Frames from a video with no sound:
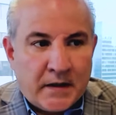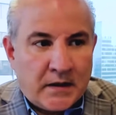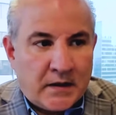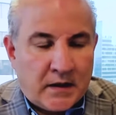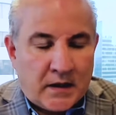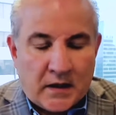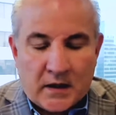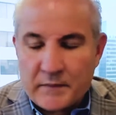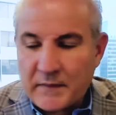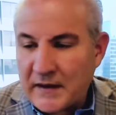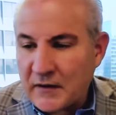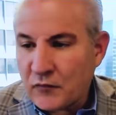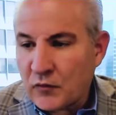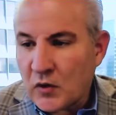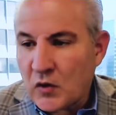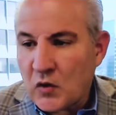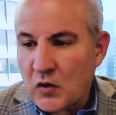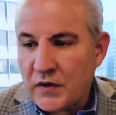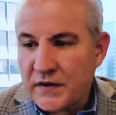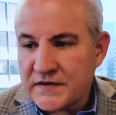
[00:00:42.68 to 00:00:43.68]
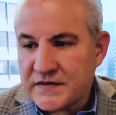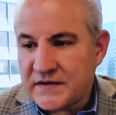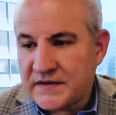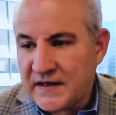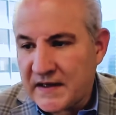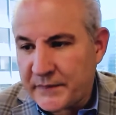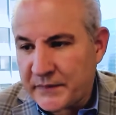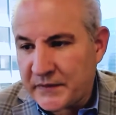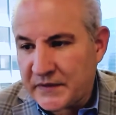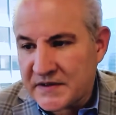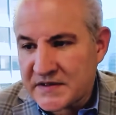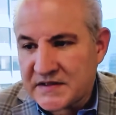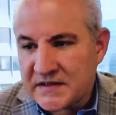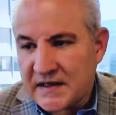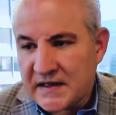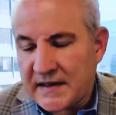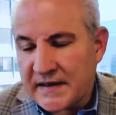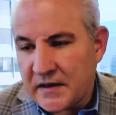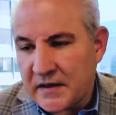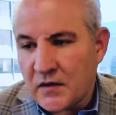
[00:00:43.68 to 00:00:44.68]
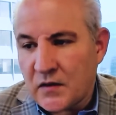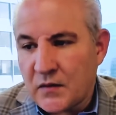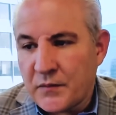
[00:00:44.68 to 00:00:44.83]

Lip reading: My role as a deputy CIO,